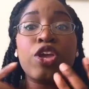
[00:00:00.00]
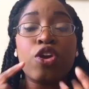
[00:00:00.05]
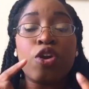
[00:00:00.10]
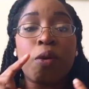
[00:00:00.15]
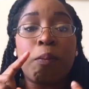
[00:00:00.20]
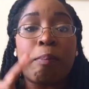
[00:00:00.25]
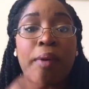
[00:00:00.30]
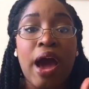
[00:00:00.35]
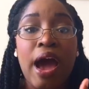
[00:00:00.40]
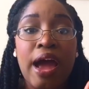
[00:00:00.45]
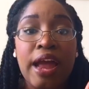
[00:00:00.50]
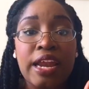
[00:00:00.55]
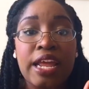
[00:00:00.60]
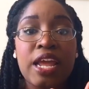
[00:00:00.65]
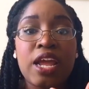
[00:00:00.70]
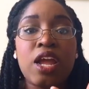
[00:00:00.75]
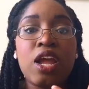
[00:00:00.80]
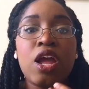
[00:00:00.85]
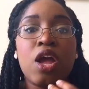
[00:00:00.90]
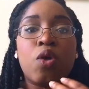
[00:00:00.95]
your
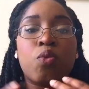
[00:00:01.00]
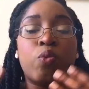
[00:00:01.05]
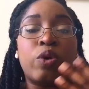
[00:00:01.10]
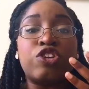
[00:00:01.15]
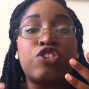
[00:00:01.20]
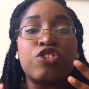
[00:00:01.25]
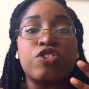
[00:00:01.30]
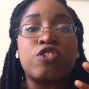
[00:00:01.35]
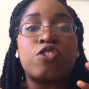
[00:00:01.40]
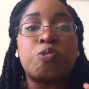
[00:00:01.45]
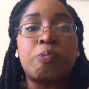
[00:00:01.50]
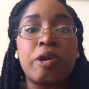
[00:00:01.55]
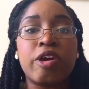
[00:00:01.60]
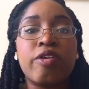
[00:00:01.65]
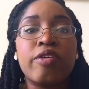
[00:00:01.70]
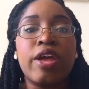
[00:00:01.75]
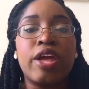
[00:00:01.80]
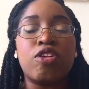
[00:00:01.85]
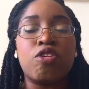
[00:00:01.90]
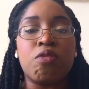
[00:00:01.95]
body, what your
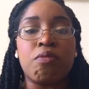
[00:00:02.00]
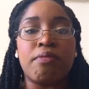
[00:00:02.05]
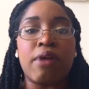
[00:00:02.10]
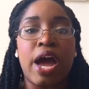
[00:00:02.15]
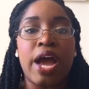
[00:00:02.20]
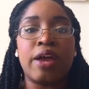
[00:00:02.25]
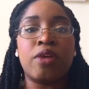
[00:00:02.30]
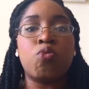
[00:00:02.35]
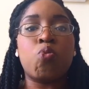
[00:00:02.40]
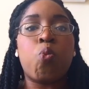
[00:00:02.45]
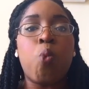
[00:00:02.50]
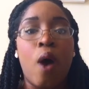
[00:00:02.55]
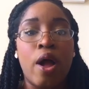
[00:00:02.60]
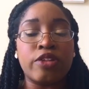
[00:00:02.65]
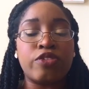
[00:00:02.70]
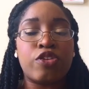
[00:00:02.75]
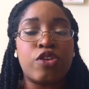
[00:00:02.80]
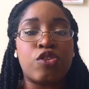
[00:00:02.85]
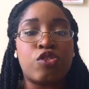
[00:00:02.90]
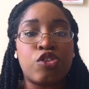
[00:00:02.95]
spirit and your mind
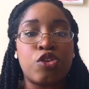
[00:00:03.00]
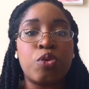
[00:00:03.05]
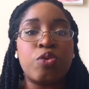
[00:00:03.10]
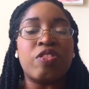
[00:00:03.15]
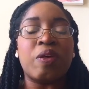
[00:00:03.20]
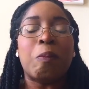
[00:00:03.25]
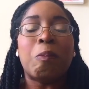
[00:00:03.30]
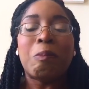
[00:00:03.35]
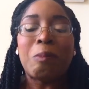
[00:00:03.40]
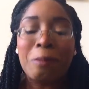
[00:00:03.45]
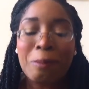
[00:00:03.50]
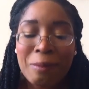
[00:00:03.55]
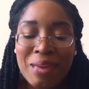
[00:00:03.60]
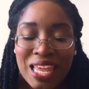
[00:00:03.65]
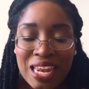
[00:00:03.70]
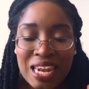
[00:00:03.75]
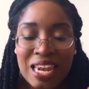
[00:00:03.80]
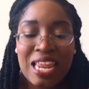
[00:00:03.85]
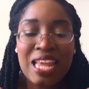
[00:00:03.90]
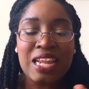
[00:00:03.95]
want to do the
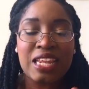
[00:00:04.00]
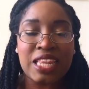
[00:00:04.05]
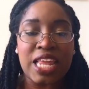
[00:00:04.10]
minute